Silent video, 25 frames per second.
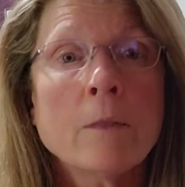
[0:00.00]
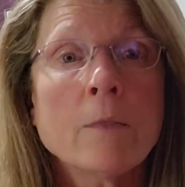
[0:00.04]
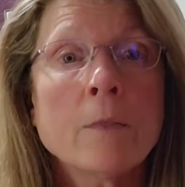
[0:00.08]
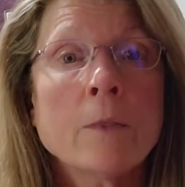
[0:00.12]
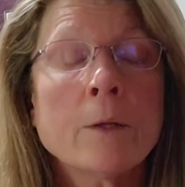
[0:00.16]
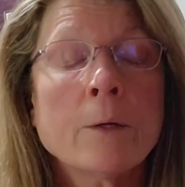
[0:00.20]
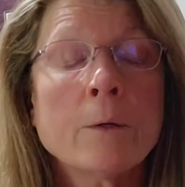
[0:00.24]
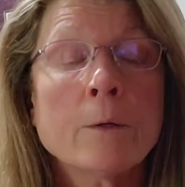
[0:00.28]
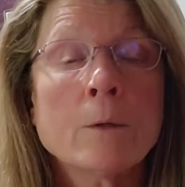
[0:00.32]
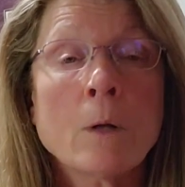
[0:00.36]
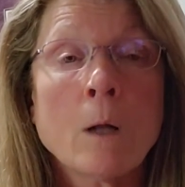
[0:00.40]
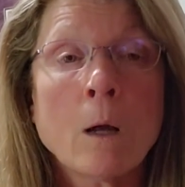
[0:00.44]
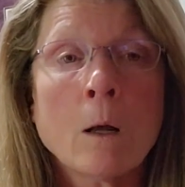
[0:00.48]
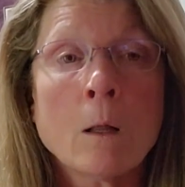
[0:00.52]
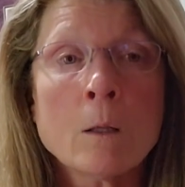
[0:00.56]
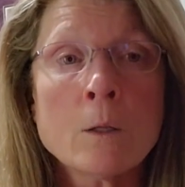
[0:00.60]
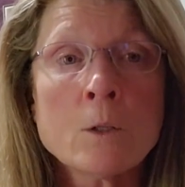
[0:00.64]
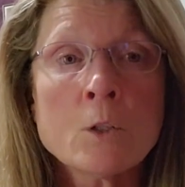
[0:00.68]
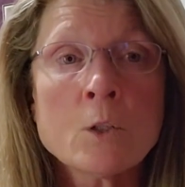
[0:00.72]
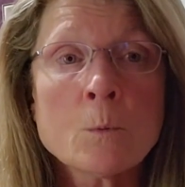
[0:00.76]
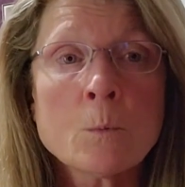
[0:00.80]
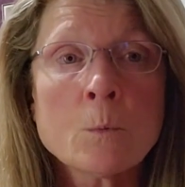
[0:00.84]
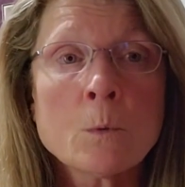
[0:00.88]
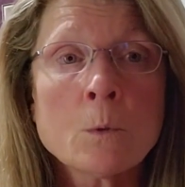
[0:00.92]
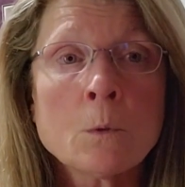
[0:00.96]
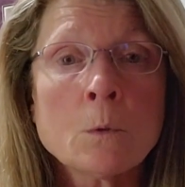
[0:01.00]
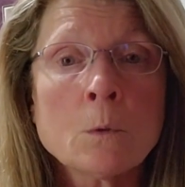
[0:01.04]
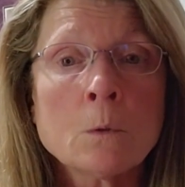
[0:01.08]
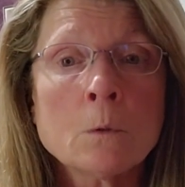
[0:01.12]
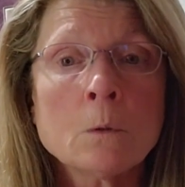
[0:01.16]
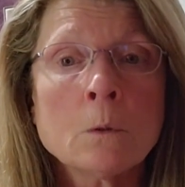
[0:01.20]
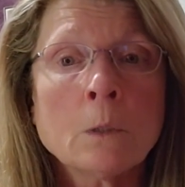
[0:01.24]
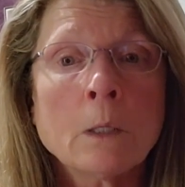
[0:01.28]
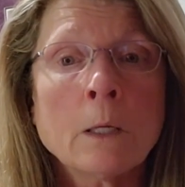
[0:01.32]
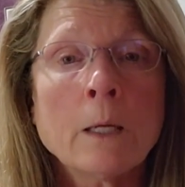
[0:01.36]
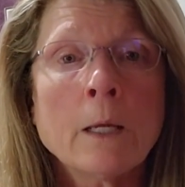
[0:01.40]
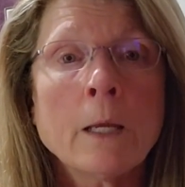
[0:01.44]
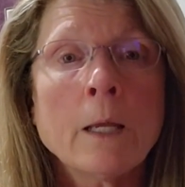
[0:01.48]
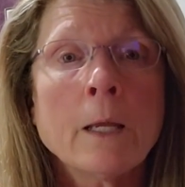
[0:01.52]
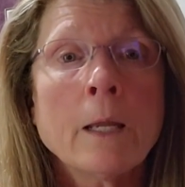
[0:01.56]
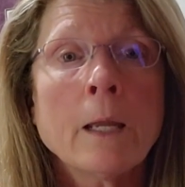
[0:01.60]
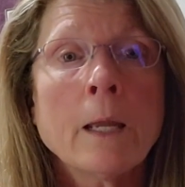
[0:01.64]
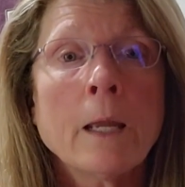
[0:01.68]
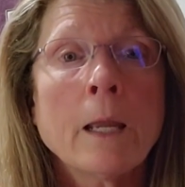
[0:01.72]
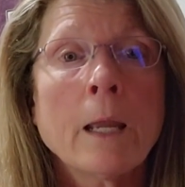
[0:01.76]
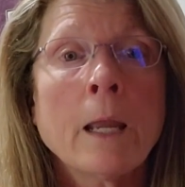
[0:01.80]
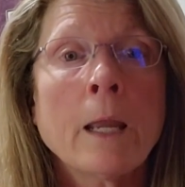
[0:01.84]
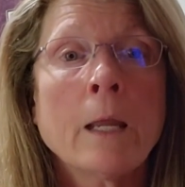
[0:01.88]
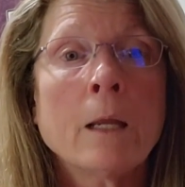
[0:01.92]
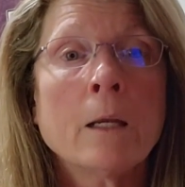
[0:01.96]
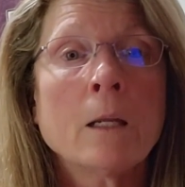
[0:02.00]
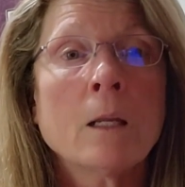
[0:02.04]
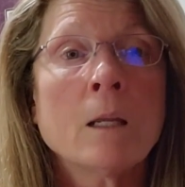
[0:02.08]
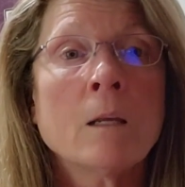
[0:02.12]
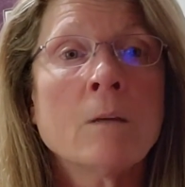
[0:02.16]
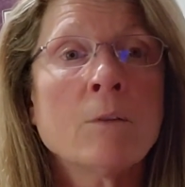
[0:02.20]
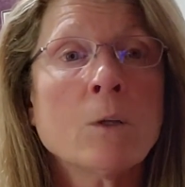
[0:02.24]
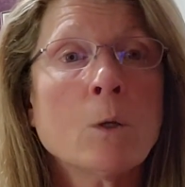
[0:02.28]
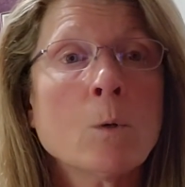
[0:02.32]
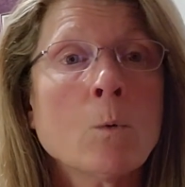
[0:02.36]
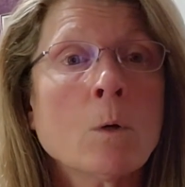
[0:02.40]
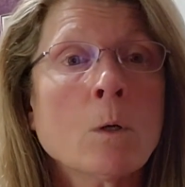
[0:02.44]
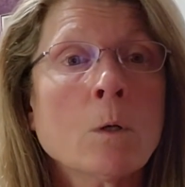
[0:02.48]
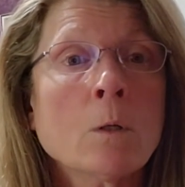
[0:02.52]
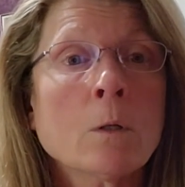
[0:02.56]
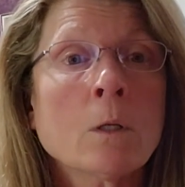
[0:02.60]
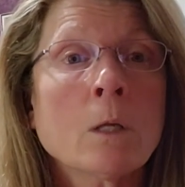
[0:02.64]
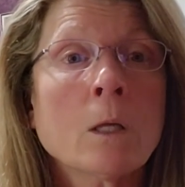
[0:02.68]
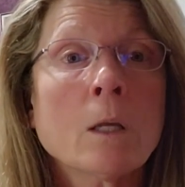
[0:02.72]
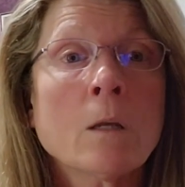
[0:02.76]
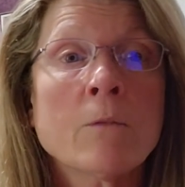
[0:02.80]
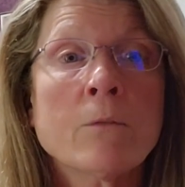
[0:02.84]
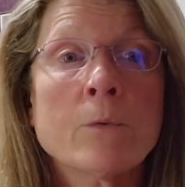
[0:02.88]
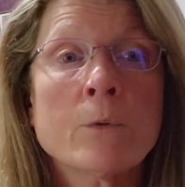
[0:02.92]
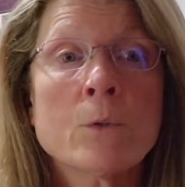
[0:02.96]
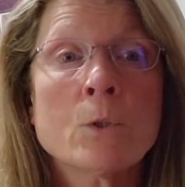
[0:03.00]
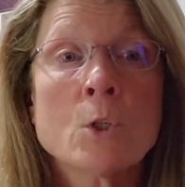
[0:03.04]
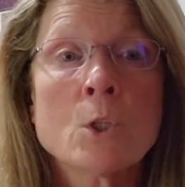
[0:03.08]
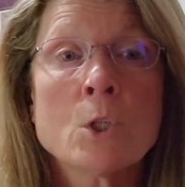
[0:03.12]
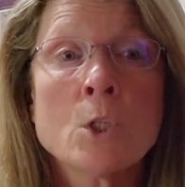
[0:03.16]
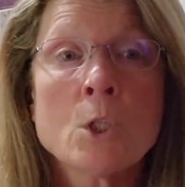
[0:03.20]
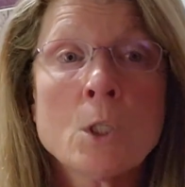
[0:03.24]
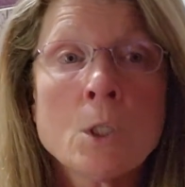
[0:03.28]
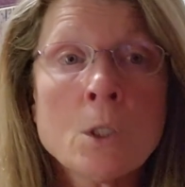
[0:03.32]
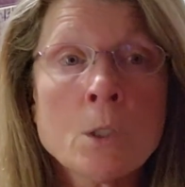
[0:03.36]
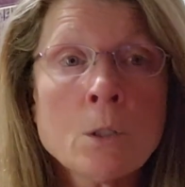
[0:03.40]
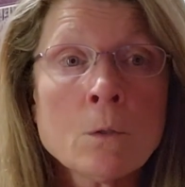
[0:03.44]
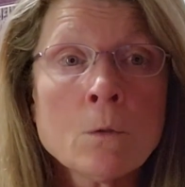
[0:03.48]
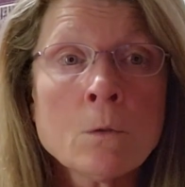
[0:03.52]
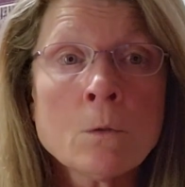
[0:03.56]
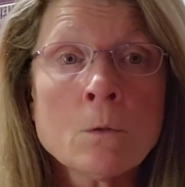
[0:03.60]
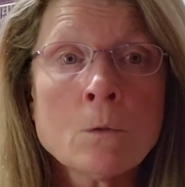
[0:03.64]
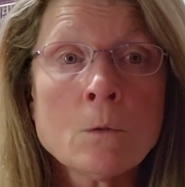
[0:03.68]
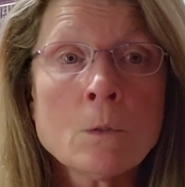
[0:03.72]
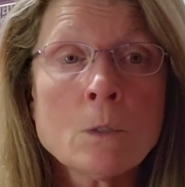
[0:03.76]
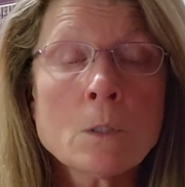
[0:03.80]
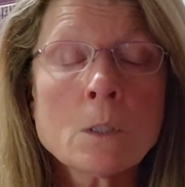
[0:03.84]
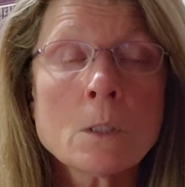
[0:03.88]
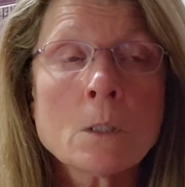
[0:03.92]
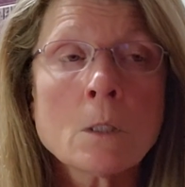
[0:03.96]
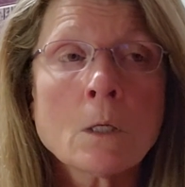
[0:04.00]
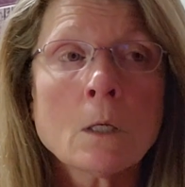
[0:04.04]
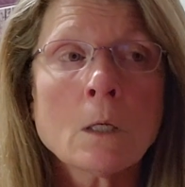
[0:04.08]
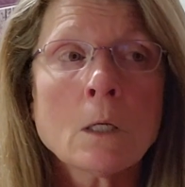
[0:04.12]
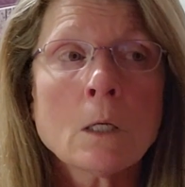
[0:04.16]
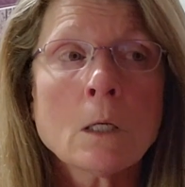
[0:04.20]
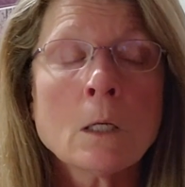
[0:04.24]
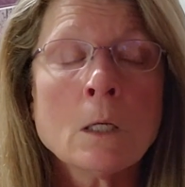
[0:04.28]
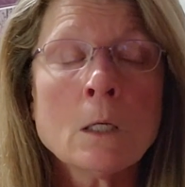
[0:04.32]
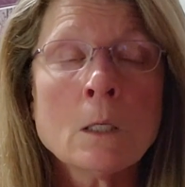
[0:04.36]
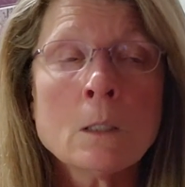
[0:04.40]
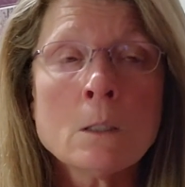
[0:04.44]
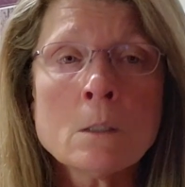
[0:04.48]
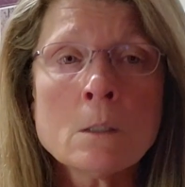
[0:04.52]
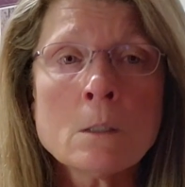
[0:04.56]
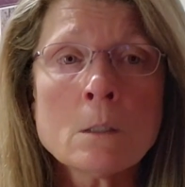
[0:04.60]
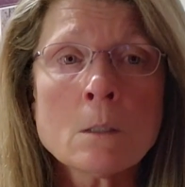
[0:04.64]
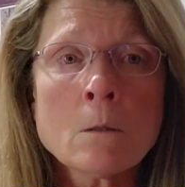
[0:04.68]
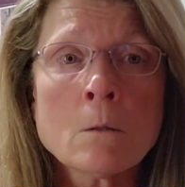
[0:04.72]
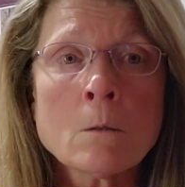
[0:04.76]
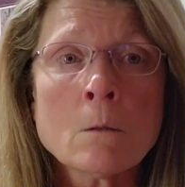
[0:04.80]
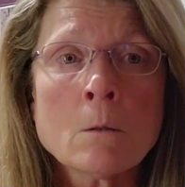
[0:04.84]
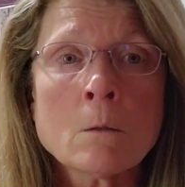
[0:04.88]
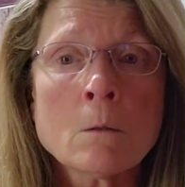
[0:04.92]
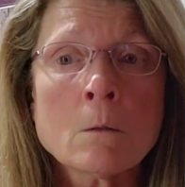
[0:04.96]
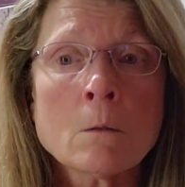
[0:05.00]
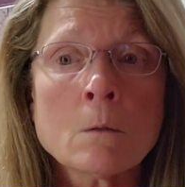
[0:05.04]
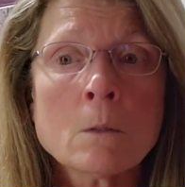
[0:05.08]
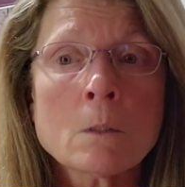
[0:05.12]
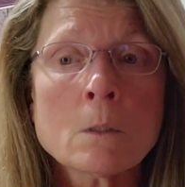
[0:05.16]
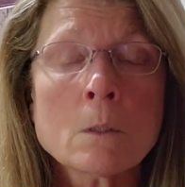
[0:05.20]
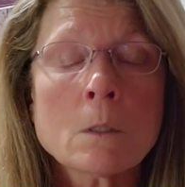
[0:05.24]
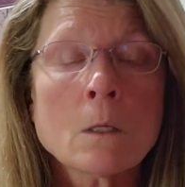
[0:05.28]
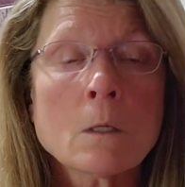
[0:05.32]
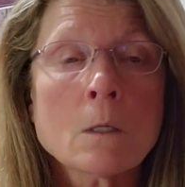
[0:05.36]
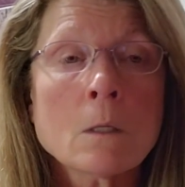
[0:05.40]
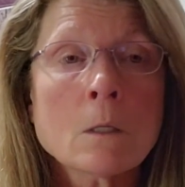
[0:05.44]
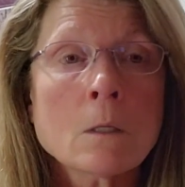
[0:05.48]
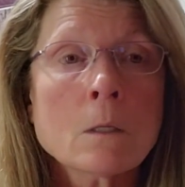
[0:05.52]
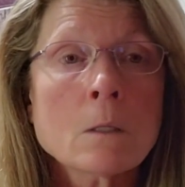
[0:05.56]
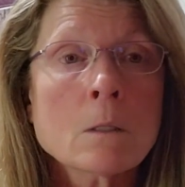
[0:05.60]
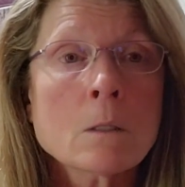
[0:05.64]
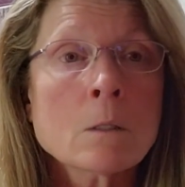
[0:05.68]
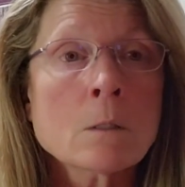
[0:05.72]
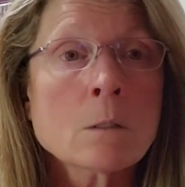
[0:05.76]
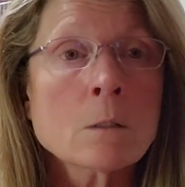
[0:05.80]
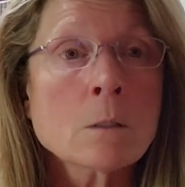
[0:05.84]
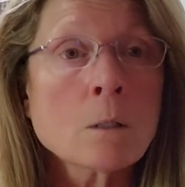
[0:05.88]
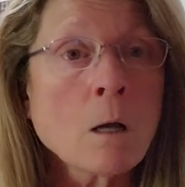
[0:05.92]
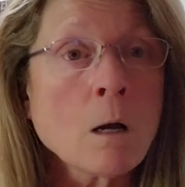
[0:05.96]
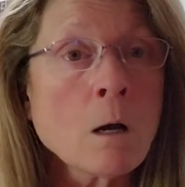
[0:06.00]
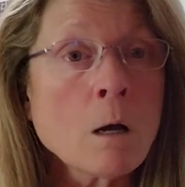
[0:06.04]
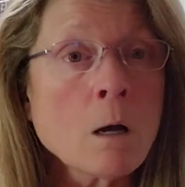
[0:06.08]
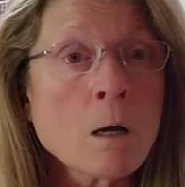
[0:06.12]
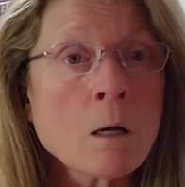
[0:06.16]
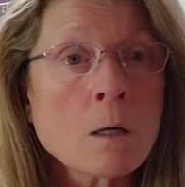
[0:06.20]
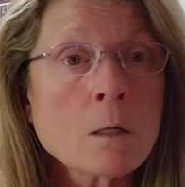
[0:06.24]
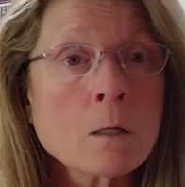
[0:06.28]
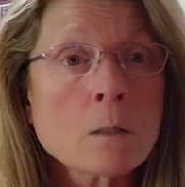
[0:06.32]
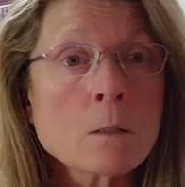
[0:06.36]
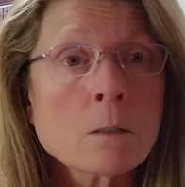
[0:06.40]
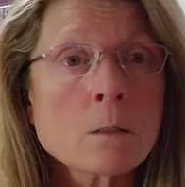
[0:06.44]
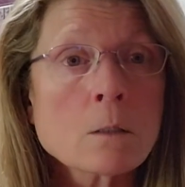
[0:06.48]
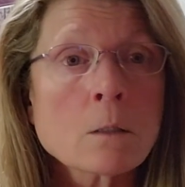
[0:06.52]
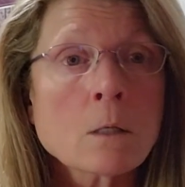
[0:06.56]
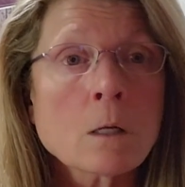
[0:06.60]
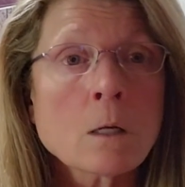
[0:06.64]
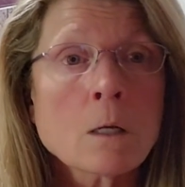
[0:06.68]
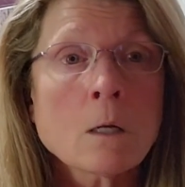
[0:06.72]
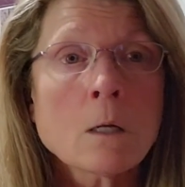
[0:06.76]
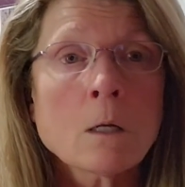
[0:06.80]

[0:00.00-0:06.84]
They're knowledgeable, and if you are looking for shoes, insoles, socks,